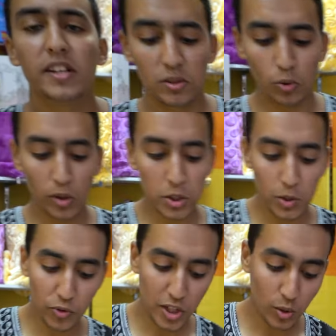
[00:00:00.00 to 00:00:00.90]
Yes, a
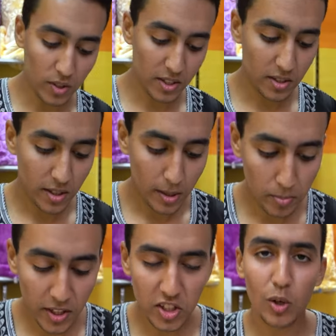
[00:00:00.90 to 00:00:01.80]
collection of towels.
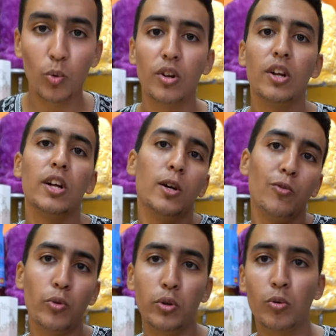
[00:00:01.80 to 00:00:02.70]
Big towel
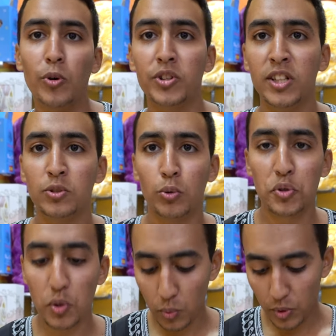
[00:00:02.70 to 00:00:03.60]
for your body and
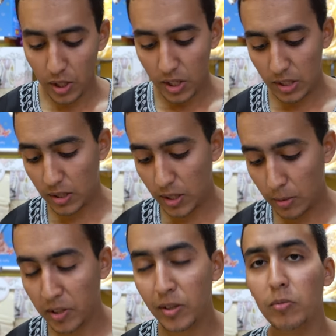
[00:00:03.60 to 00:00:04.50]
torso, and
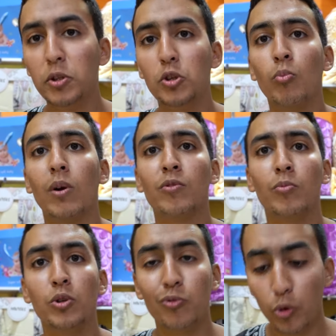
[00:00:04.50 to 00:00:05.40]
a medium one
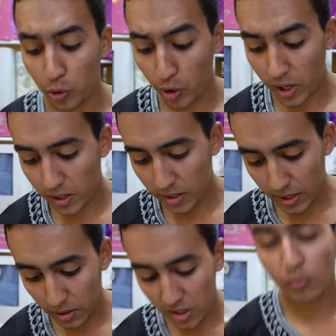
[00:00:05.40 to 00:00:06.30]
for your hair, and a